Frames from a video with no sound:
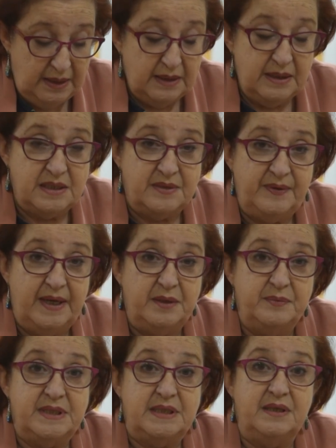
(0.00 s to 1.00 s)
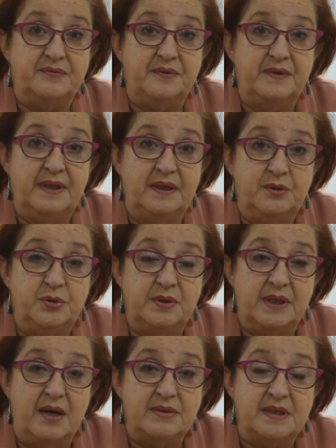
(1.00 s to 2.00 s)
This flood was different than
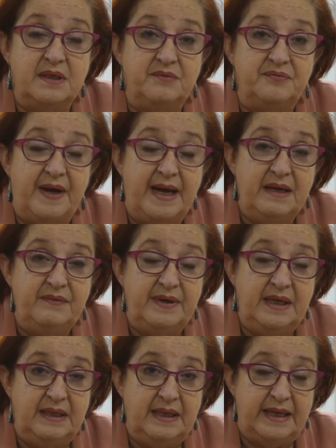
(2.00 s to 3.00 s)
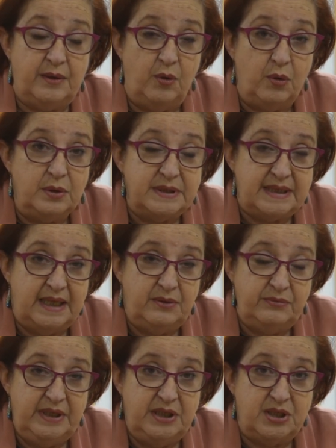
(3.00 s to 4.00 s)
2005 in that all 10
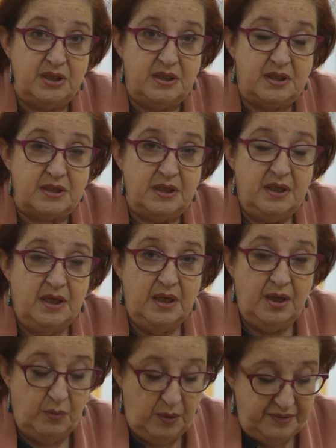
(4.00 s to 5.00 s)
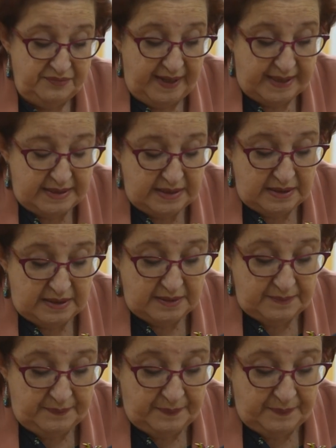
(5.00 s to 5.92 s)
regions were affected.